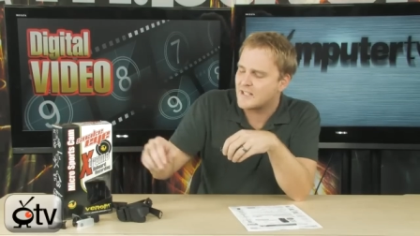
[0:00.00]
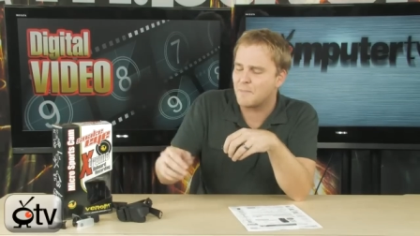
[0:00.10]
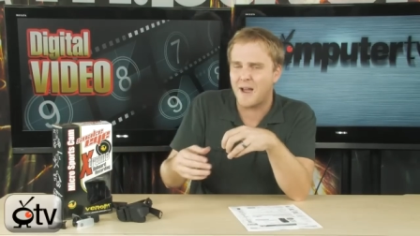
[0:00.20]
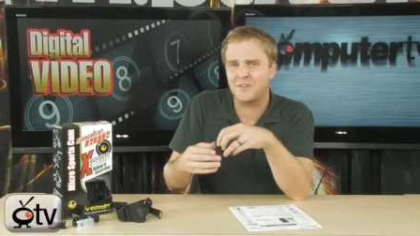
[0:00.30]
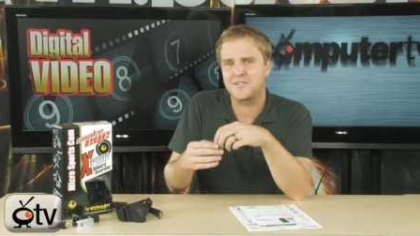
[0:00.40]
to
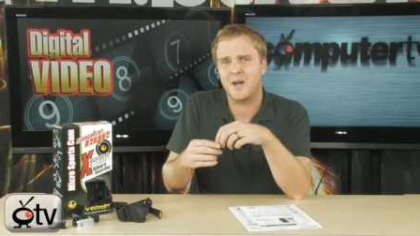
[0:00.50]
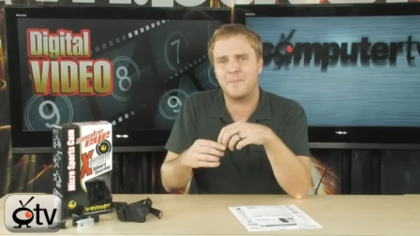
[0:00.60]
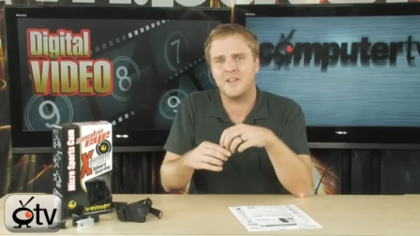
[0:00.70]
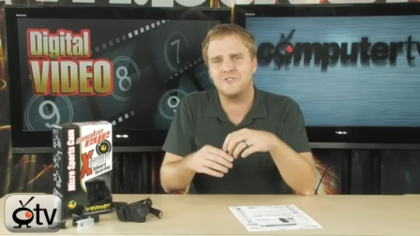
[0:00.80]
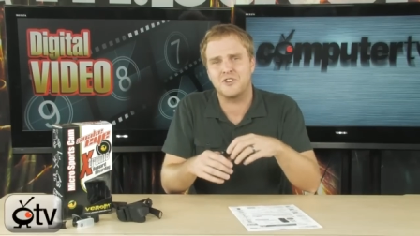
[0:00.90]
mount
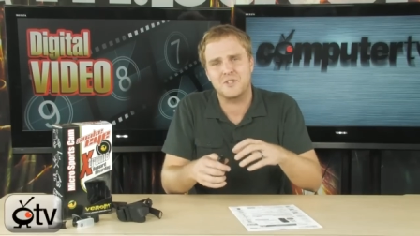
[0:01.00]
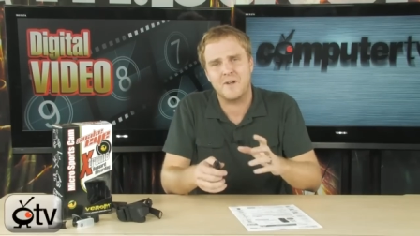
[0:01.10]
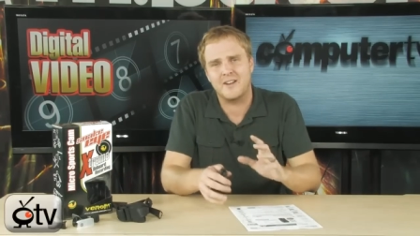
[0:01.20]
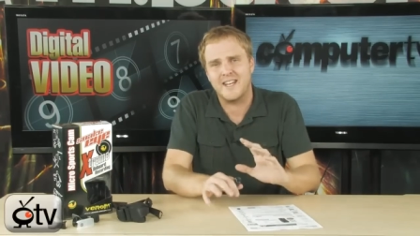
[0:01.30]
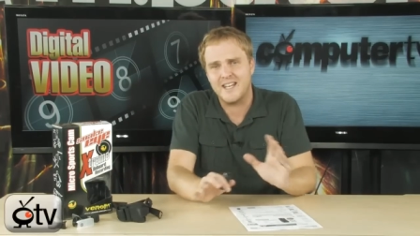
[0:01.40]
up in just
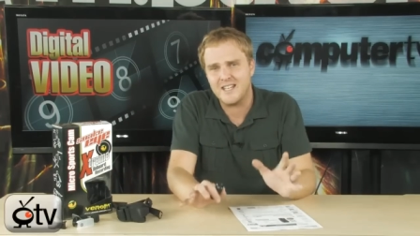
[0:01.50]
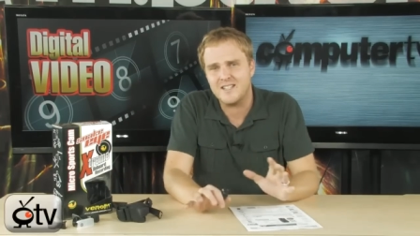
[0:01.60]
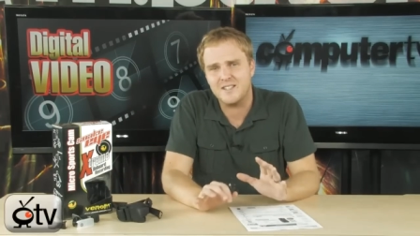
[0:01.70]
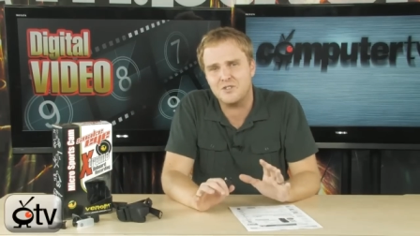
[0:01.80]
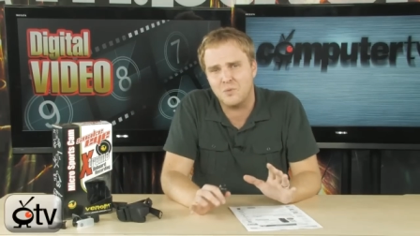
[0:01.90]
about any
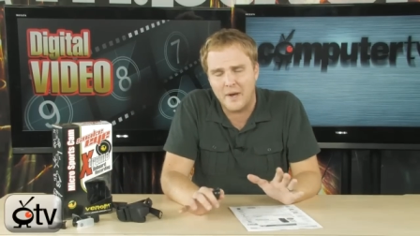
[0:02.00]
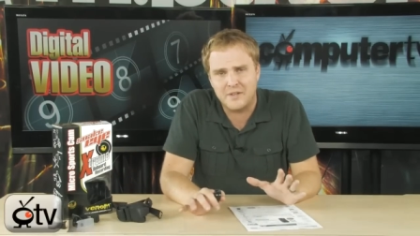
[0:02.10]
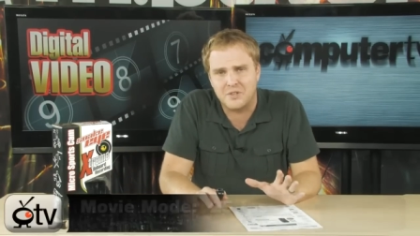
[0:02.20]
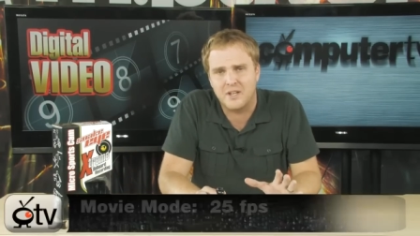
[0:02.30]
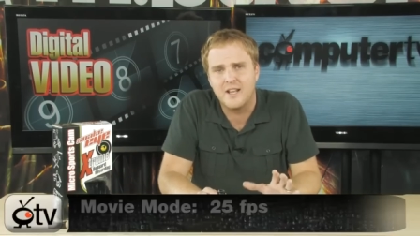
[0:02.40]

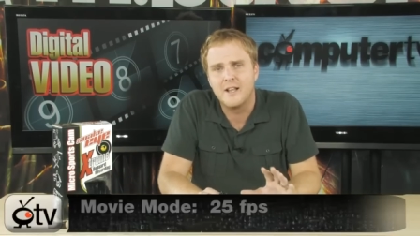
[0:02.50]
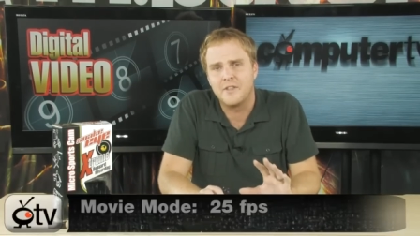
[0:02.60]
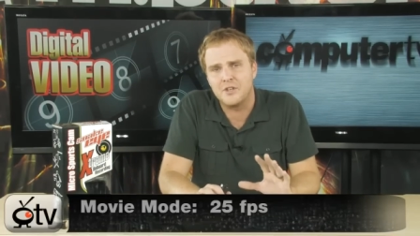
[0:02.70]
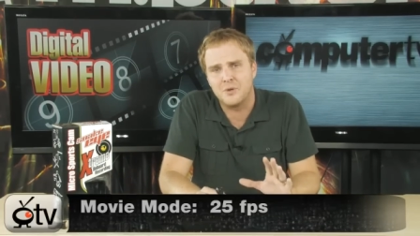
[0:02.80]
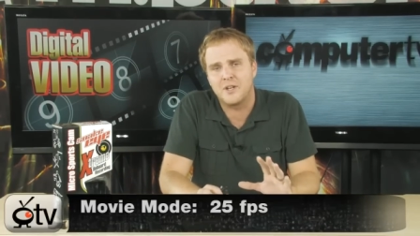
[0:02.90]
situation
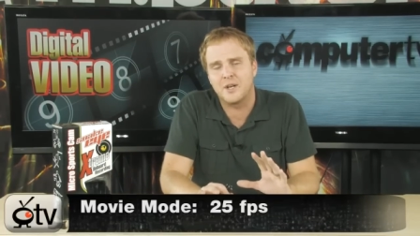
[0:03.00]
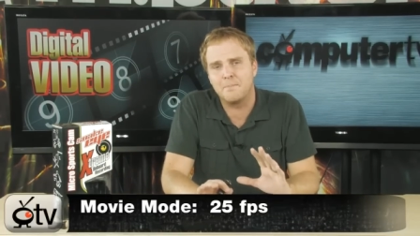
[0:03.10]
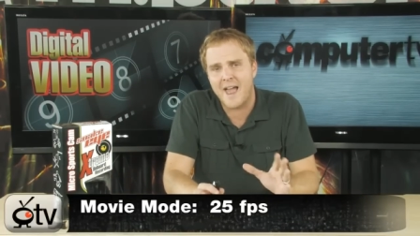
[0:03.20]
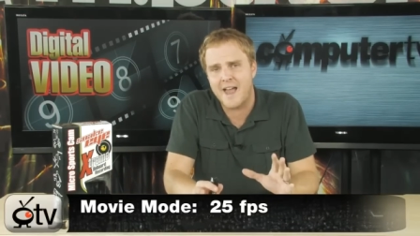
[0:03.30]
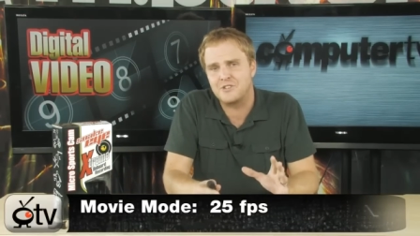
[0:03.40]
that you can
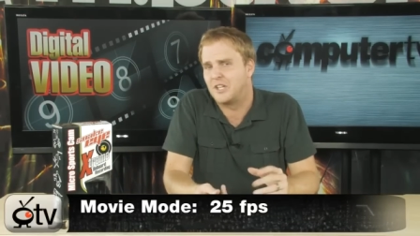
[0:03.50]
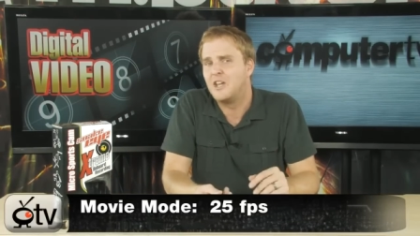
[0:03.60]
imagine.